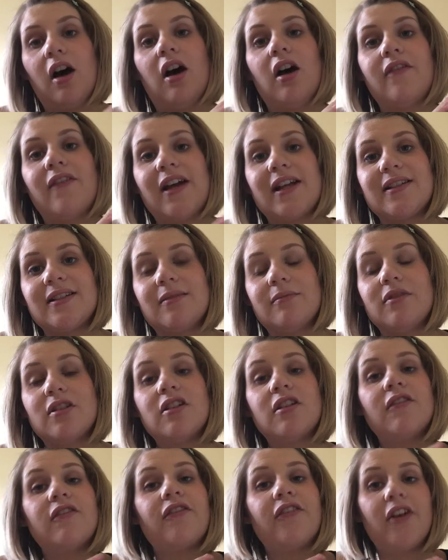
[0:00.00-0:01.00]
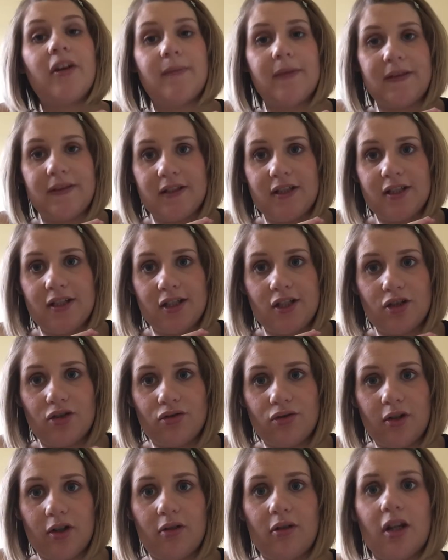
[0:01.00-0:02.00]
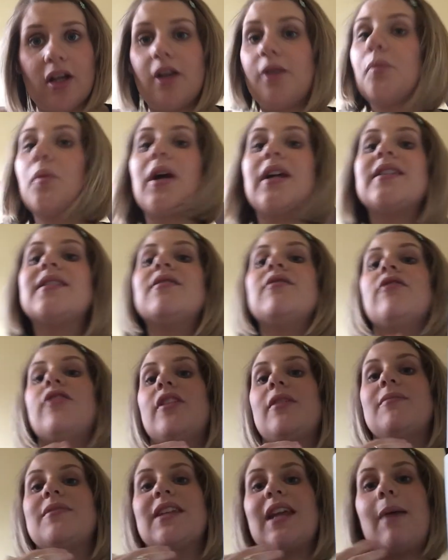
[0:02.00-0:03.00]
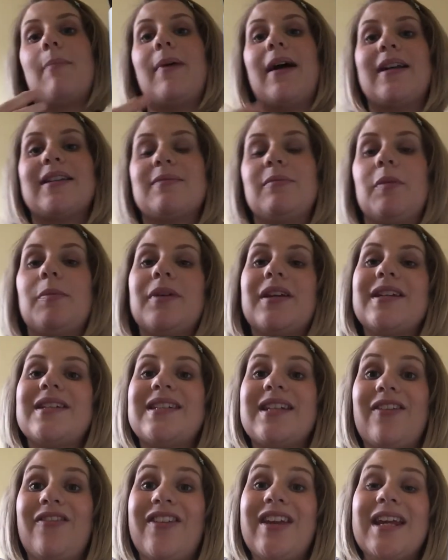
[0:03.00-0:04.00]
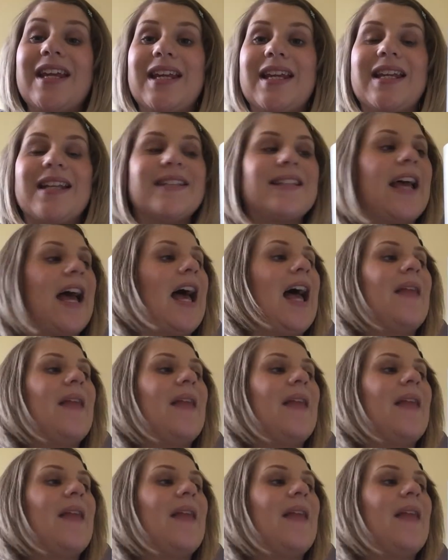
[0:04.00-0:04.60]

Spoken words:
I've asked them to confirm that this is true, and I'm waiting for them to get back to me, because if it is,